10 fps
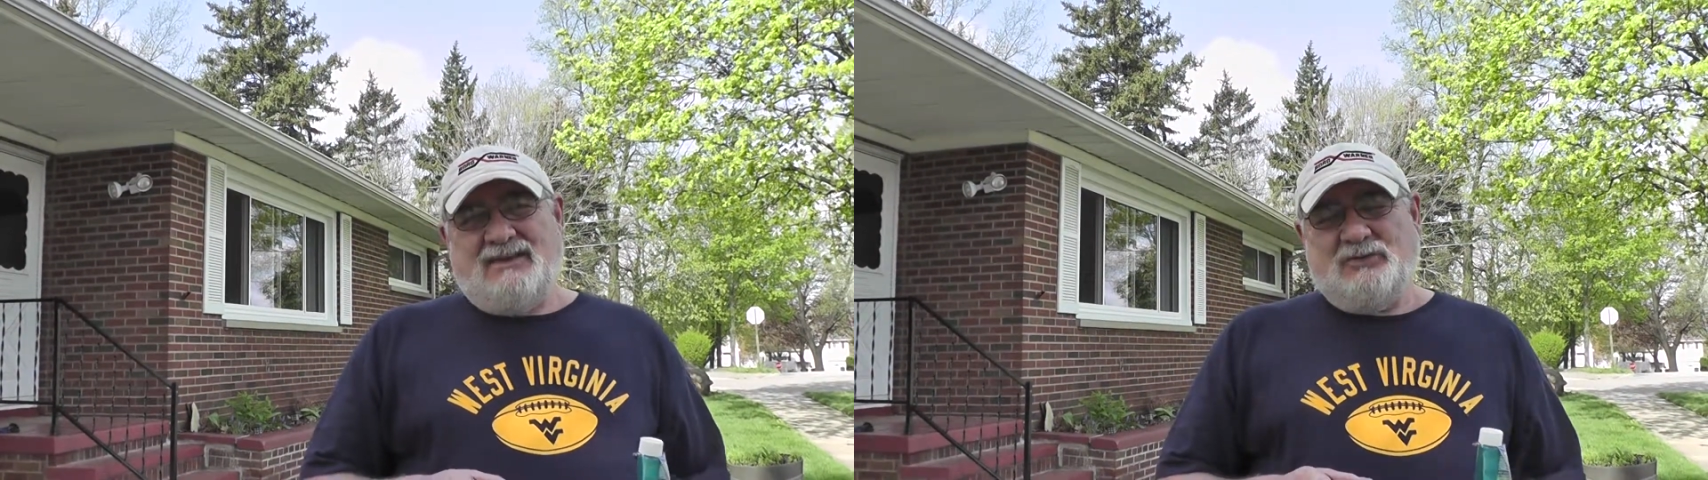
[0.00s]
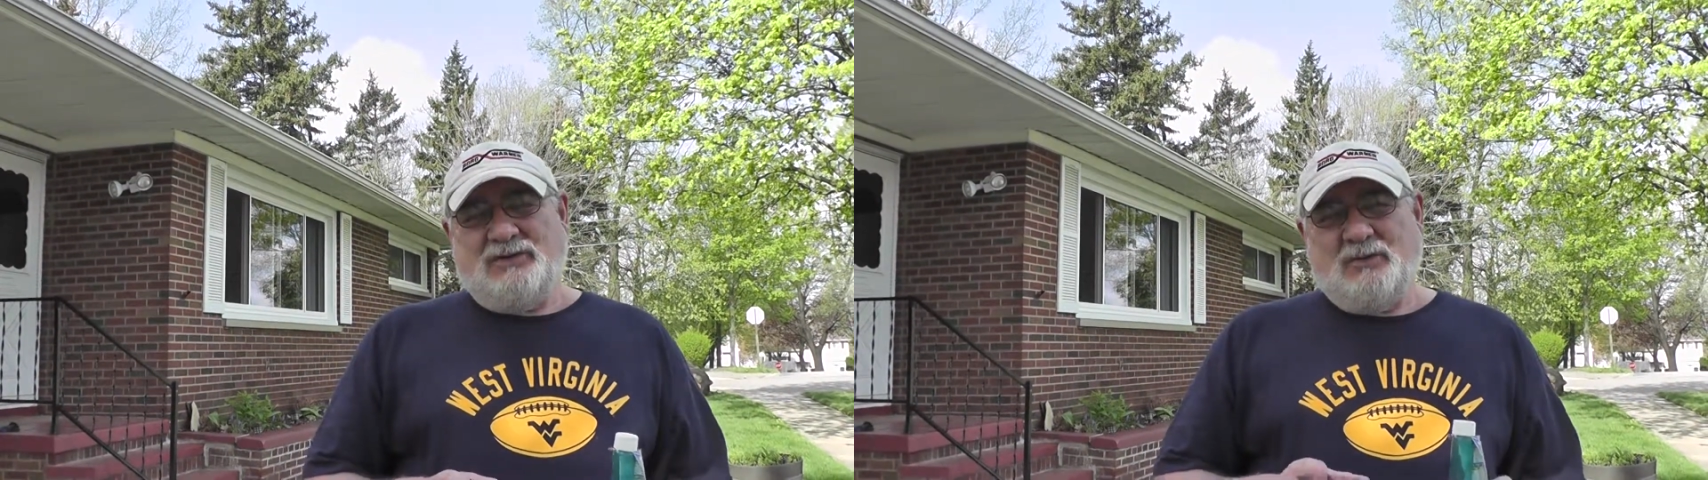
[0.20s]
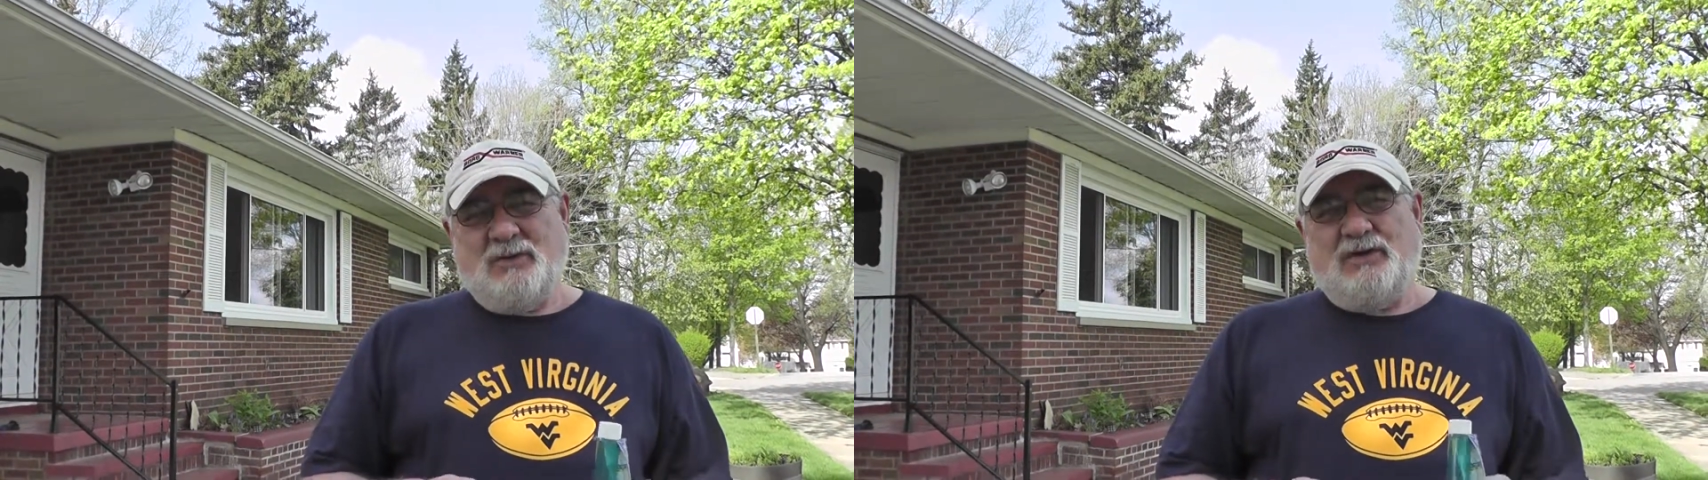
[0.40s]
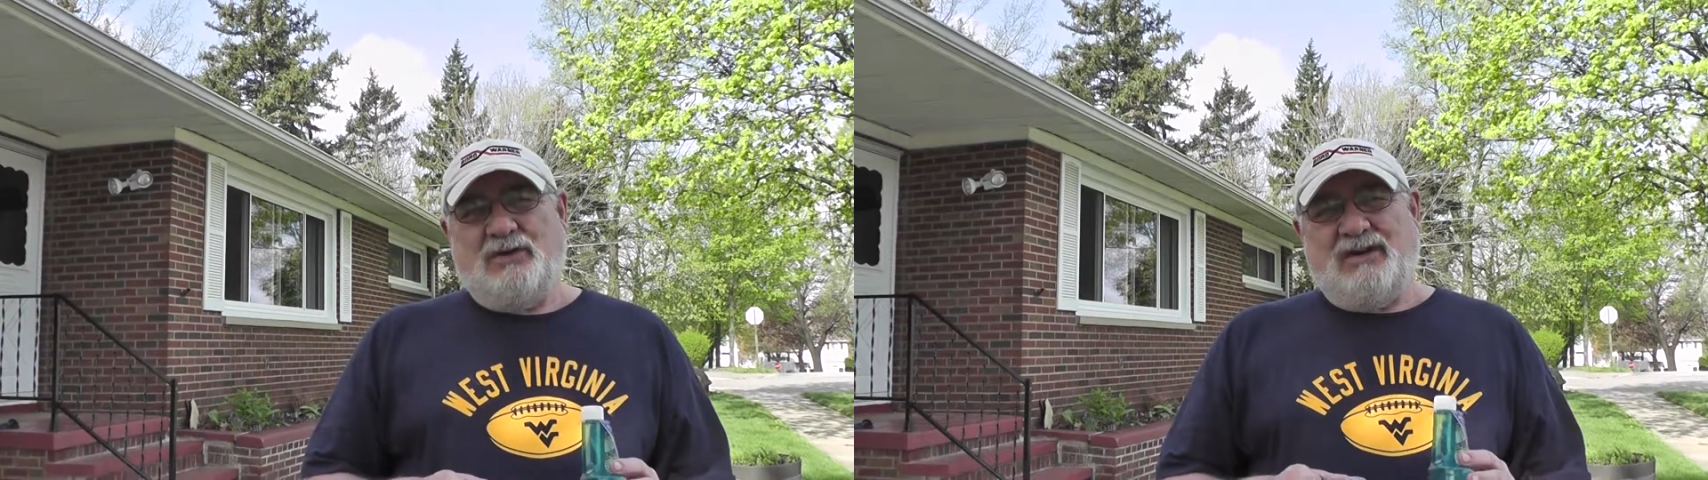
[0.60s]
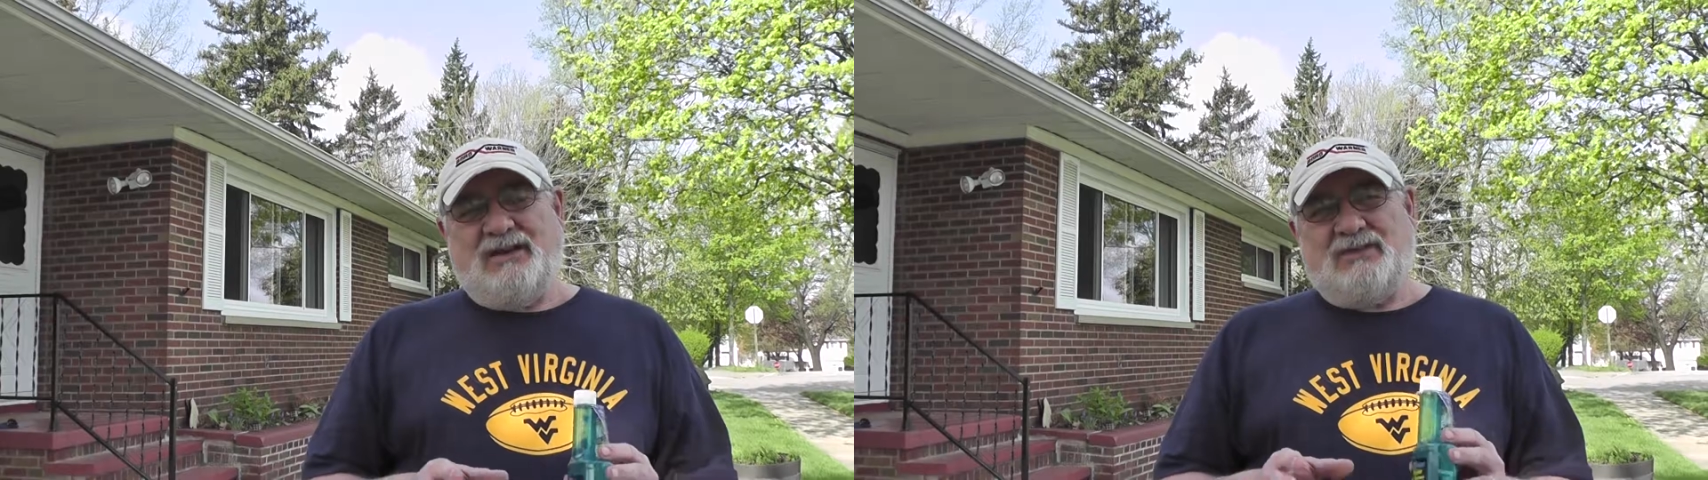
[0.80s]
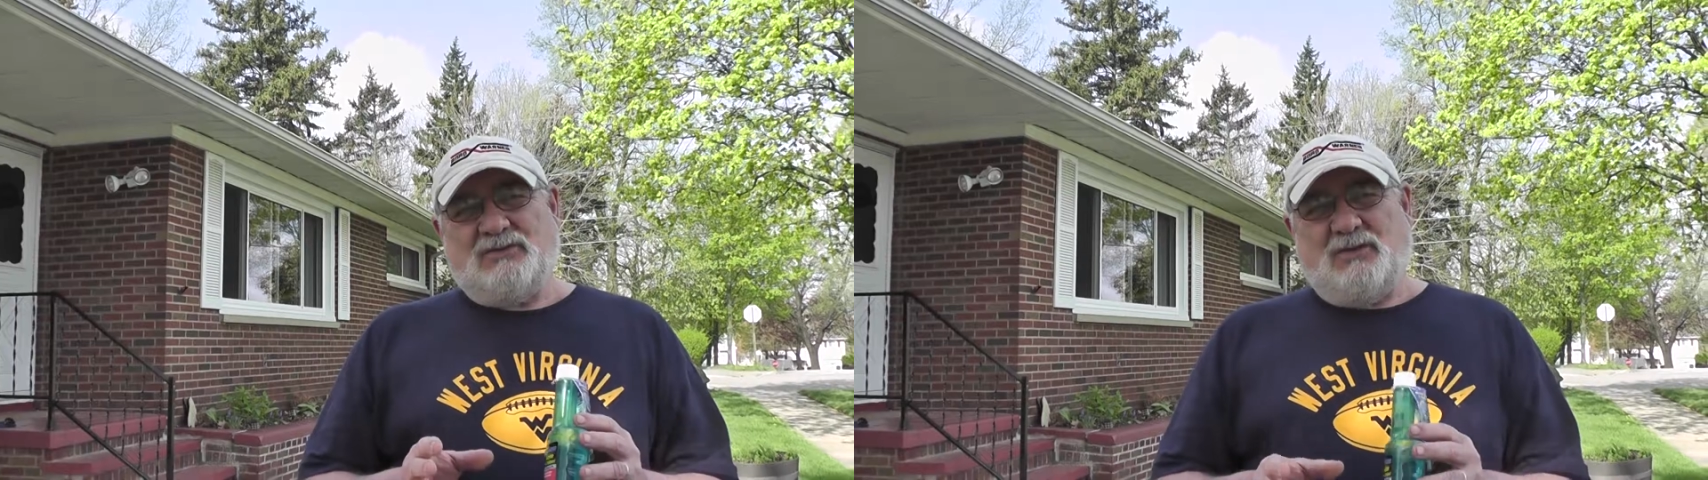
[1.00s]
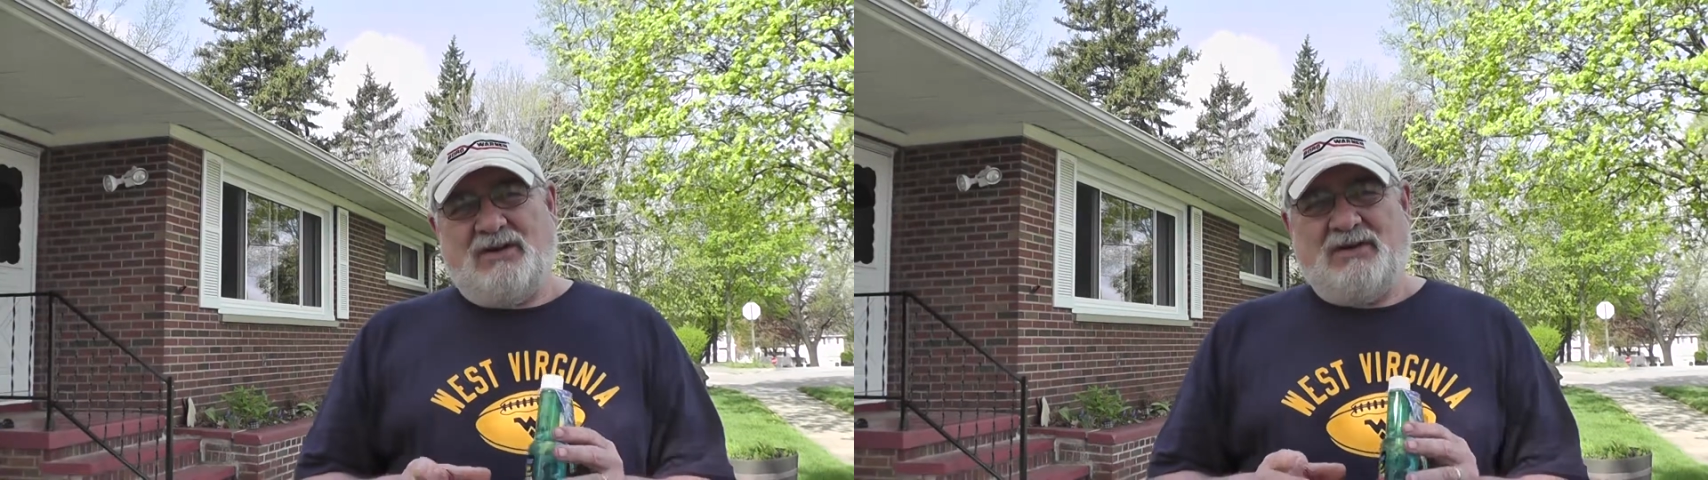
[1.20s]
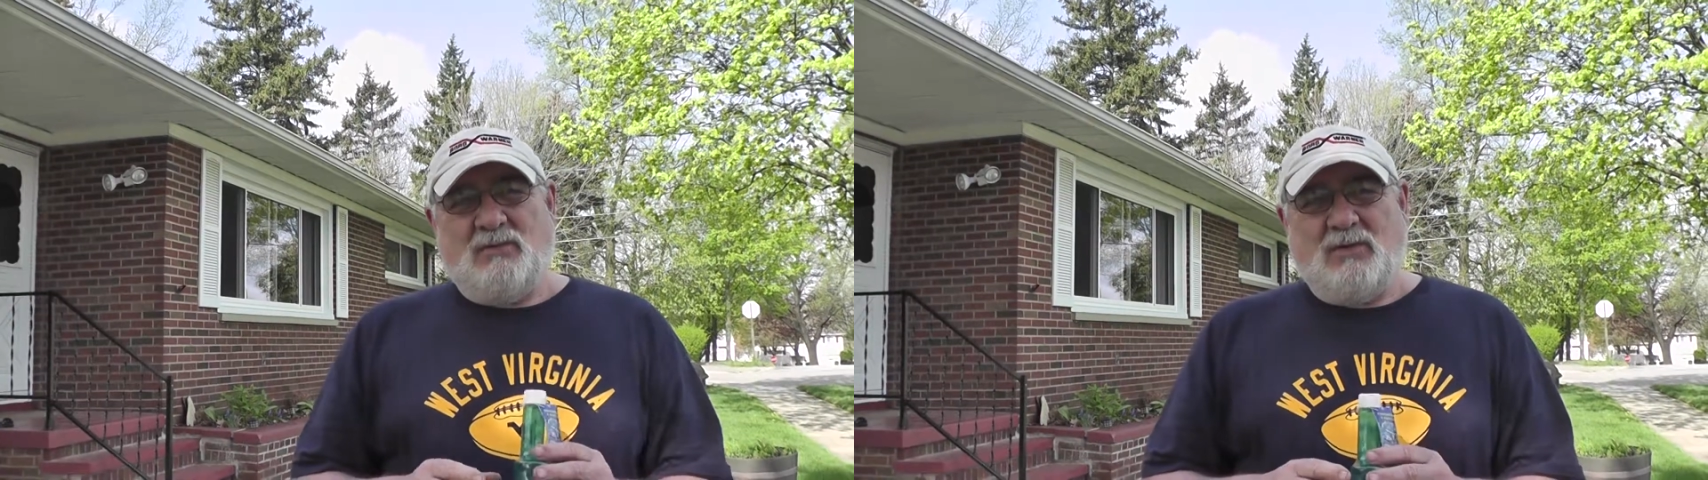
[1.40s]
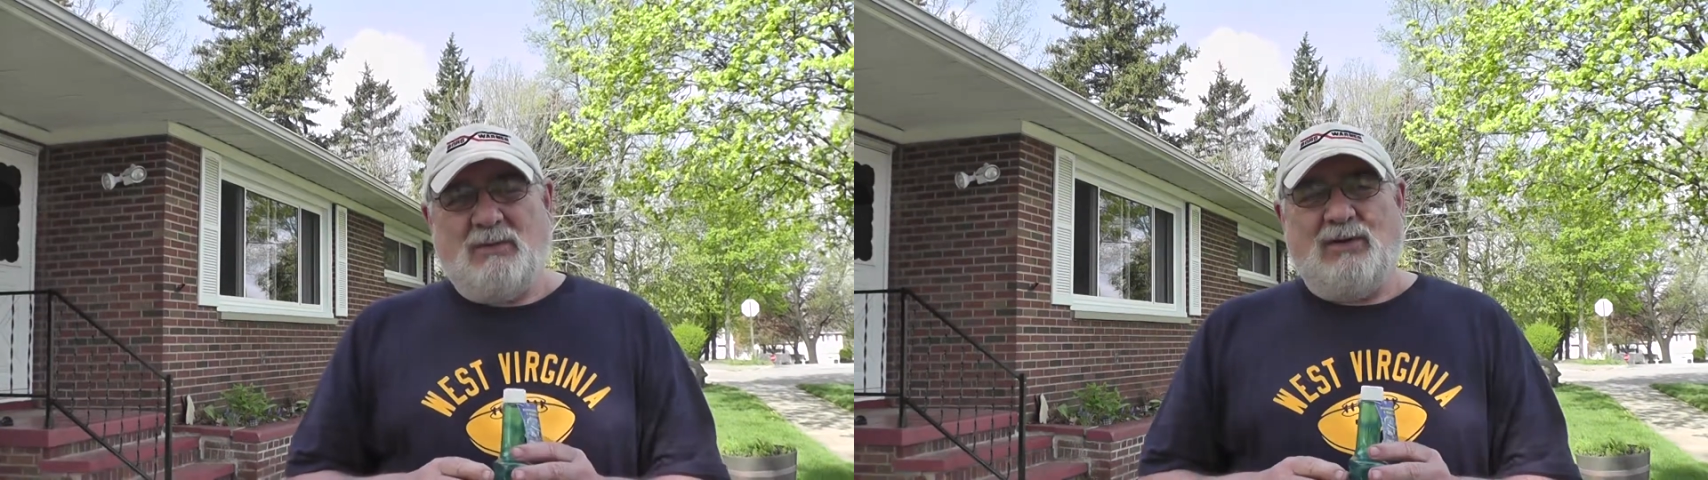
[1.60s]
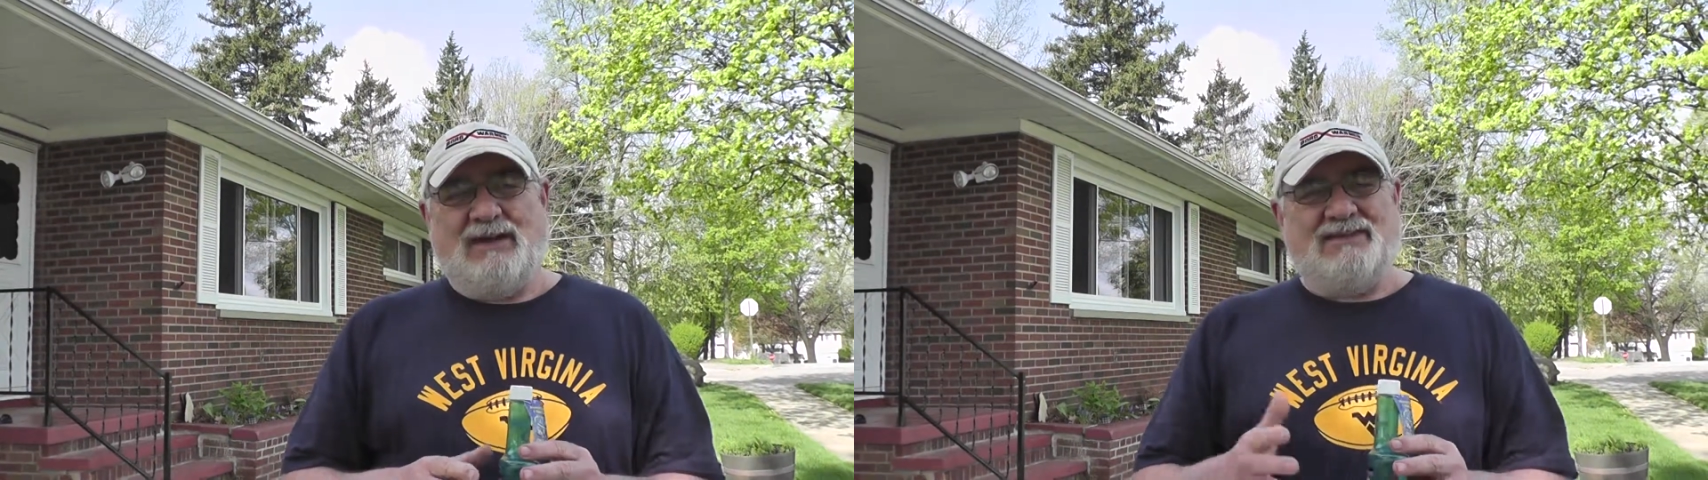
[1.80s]
during the winter and store it in a warm
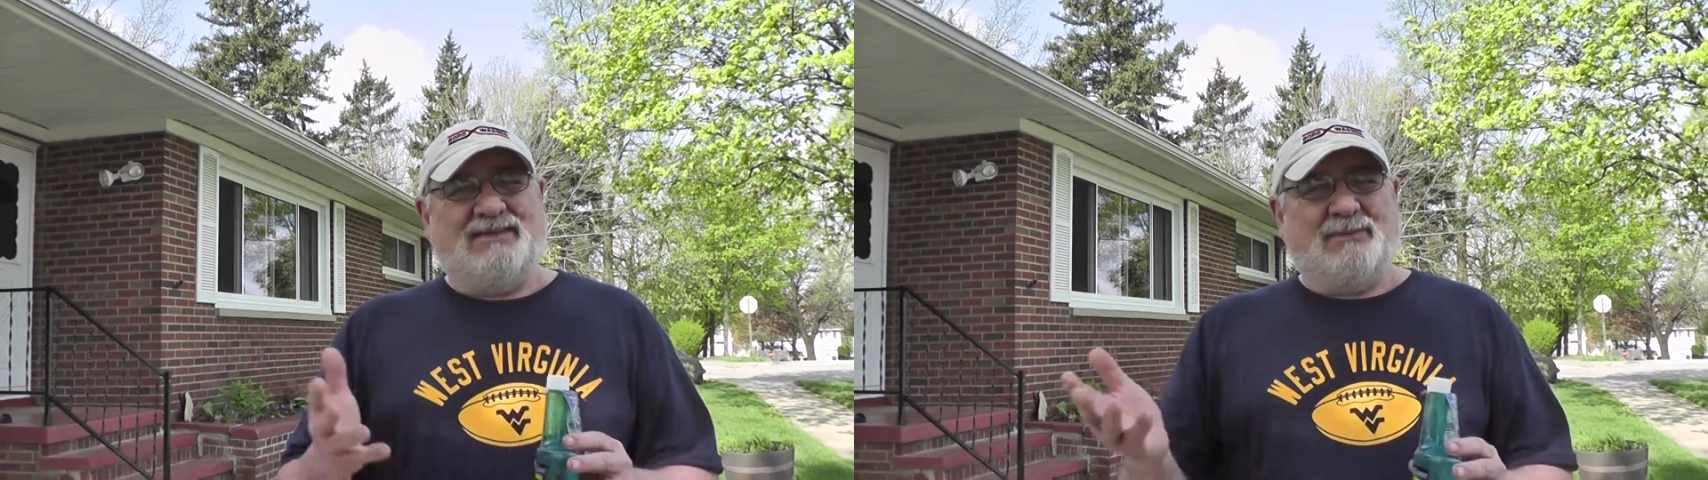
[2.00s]
place,